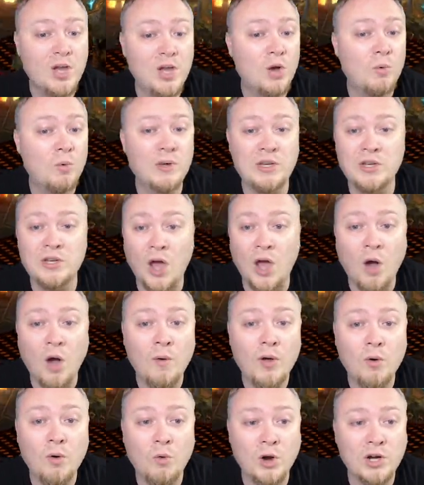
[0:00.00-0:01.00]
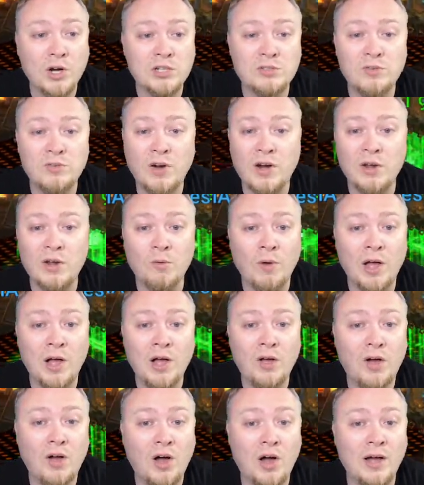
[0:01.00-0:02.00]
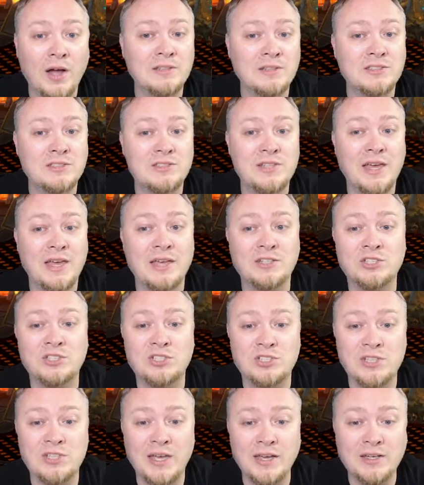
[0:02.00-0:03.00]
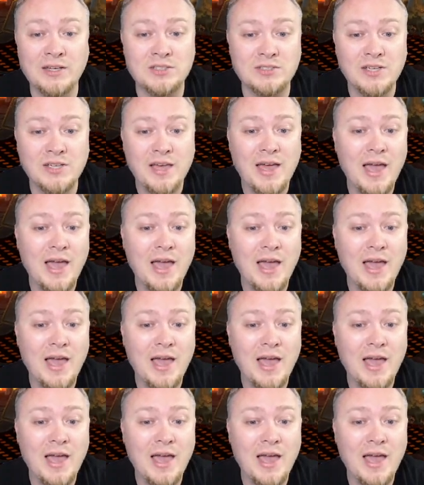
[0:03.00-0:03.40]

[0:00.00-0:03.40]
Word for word: We know it works very well on stage six,